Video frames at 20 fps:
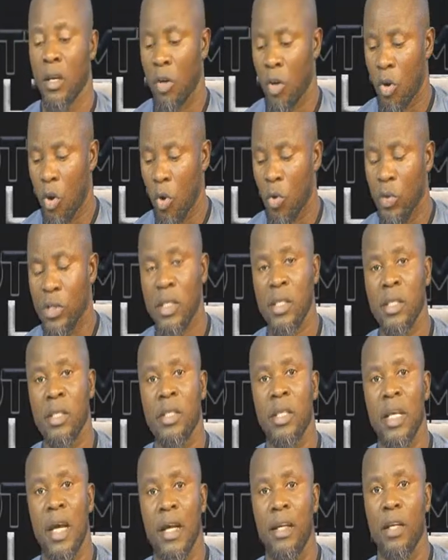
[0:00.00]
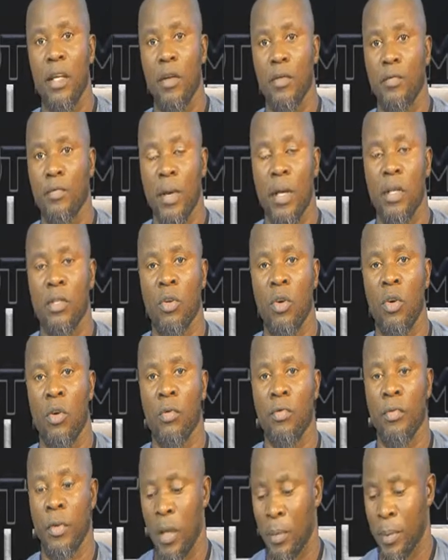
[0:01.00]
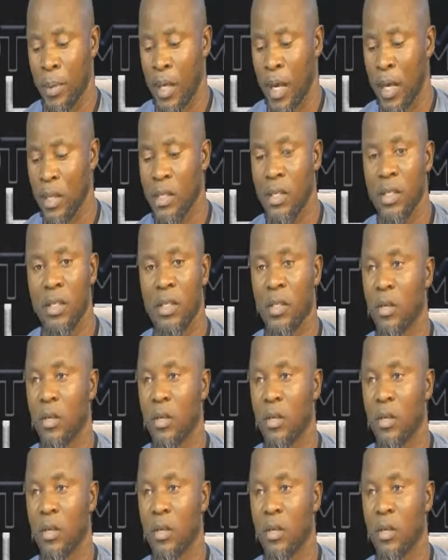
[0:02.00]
causes and effects of hepatitis.